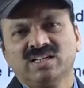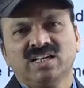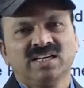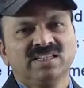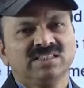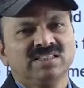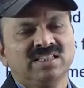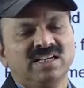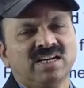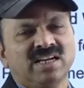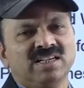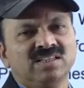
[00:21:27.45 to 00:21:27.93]

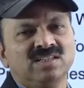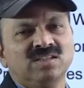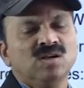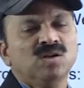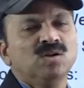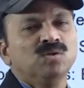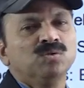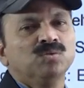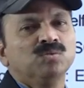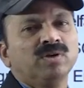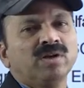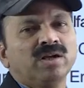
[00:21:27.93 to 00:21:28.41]
Like that,
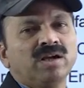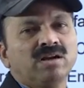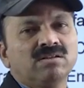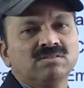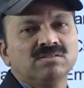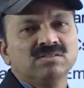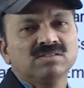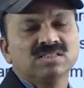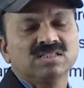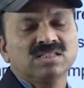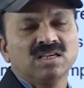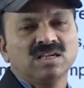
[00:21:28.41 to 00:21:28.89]
we have
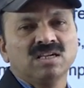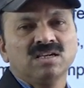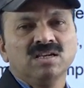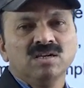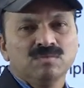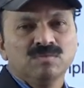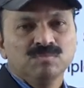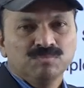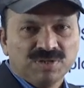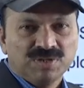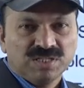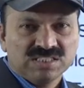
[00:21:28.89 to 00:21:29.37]
to see
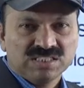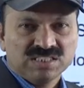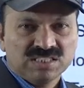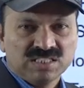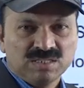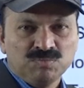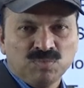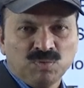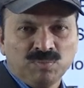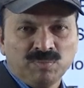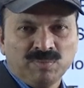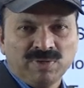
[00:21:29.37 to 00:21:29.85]

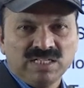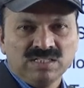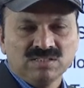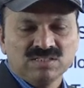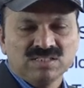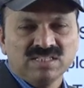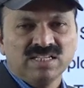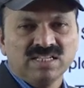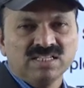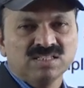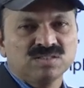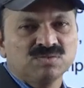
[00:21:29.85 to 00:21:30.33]
peasant
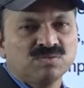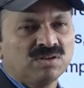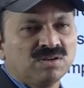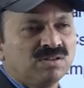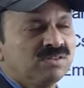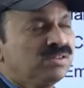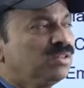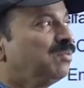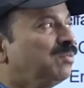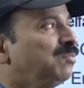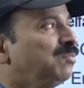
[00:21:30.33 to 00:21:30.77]
movements, that is one of the